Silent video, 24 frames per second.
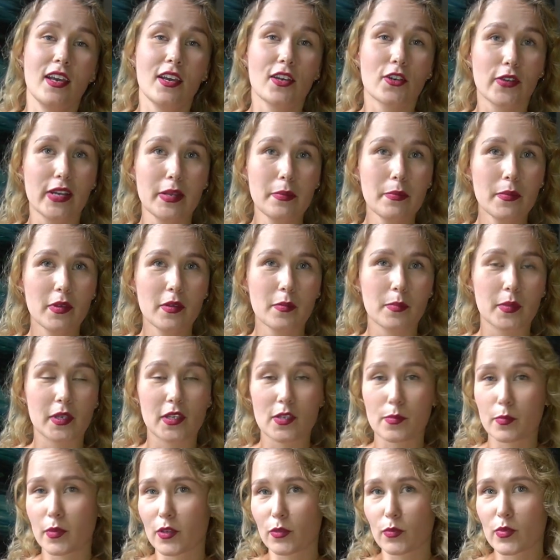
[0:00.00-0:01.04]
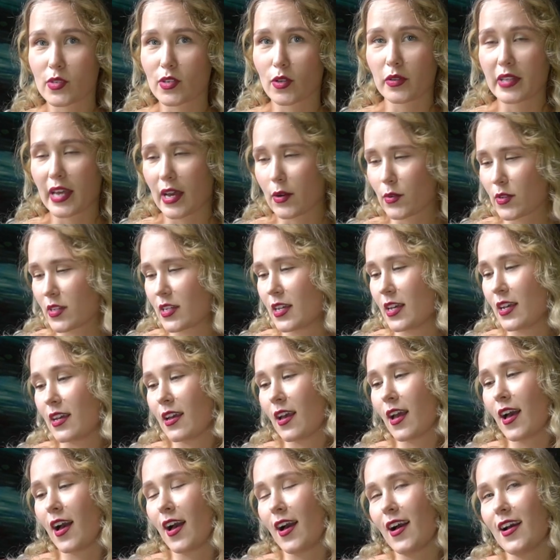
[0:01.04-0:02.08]
cream, because both were sold out,
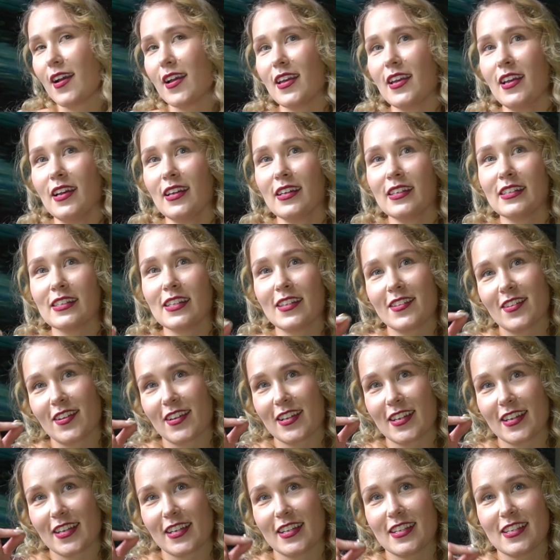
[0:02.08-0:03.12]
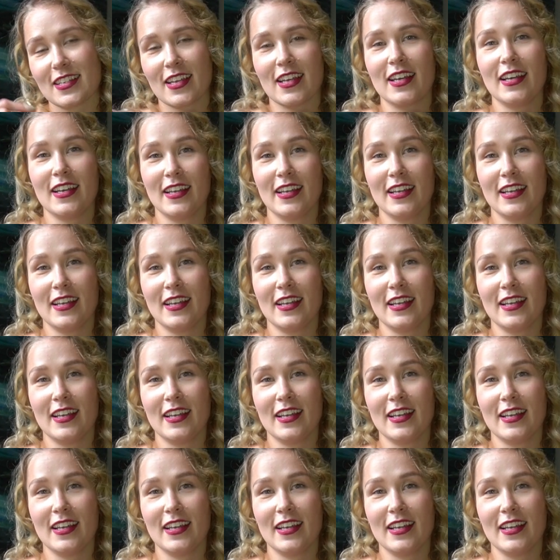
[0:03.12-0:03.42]
I decided